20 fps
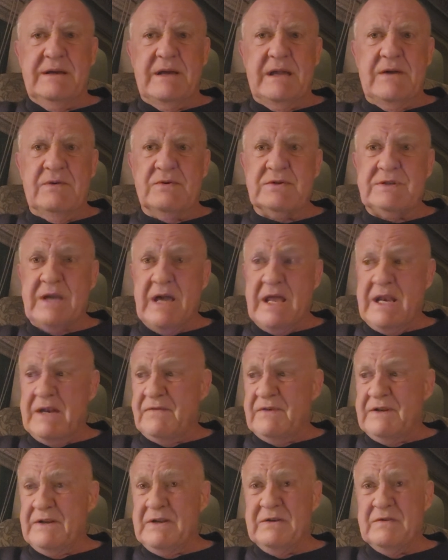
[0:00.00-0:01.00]
And it was kind
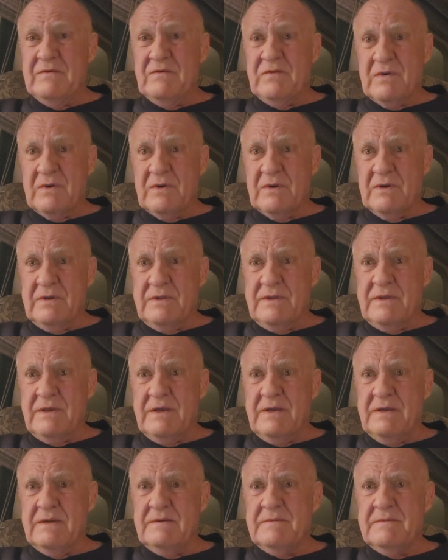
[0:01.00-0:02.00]
of an inverted
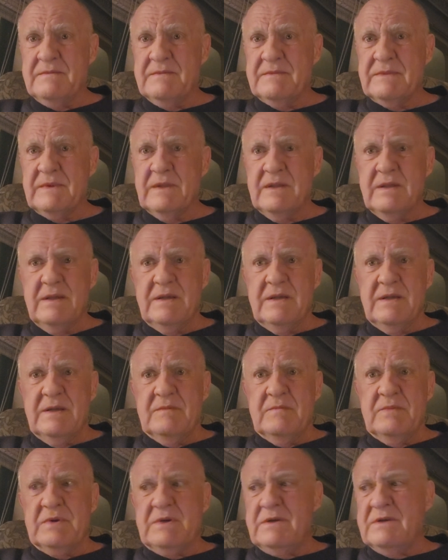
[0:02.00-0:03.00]
thing,
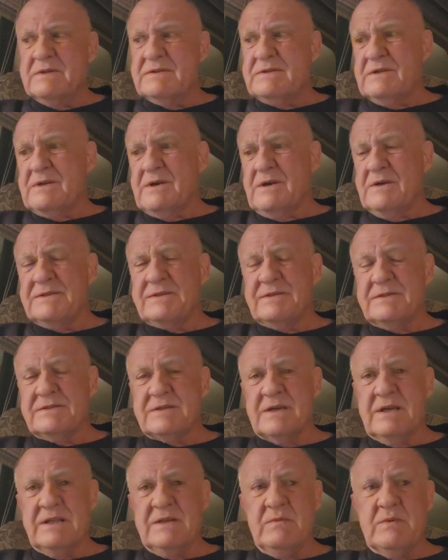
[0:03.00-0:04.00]
because in our
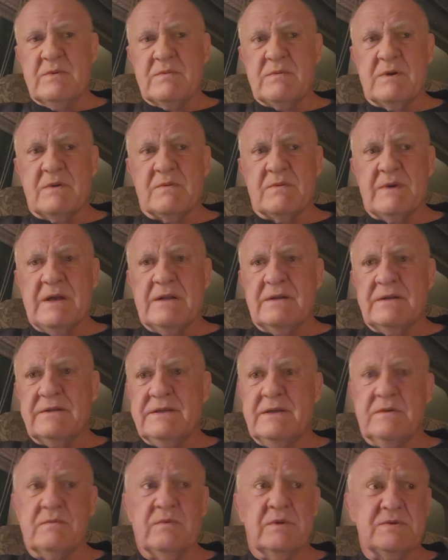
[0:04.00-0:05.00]
society we run around and
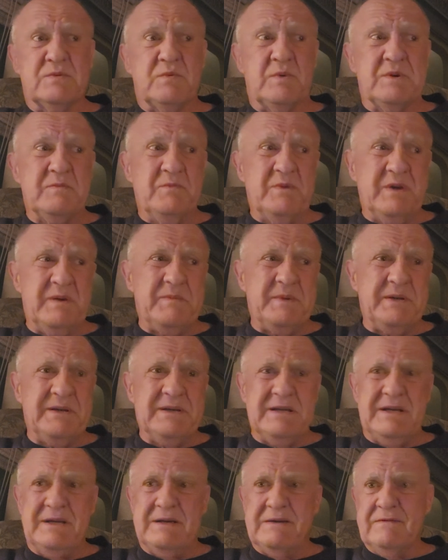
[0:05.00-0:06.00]
think, well, it's when women
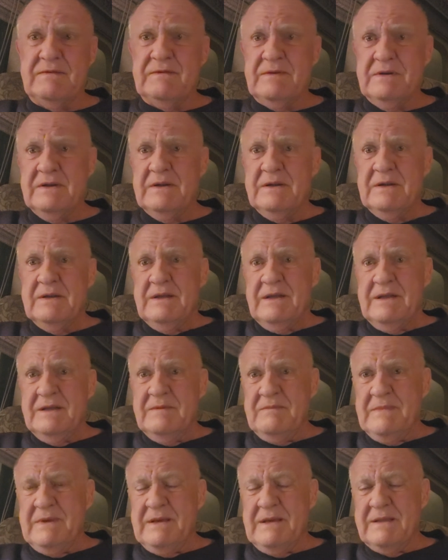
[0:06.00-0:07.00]
give
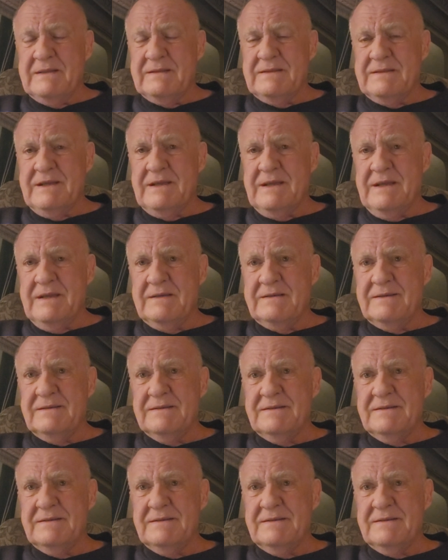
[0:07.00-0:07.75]
and men take.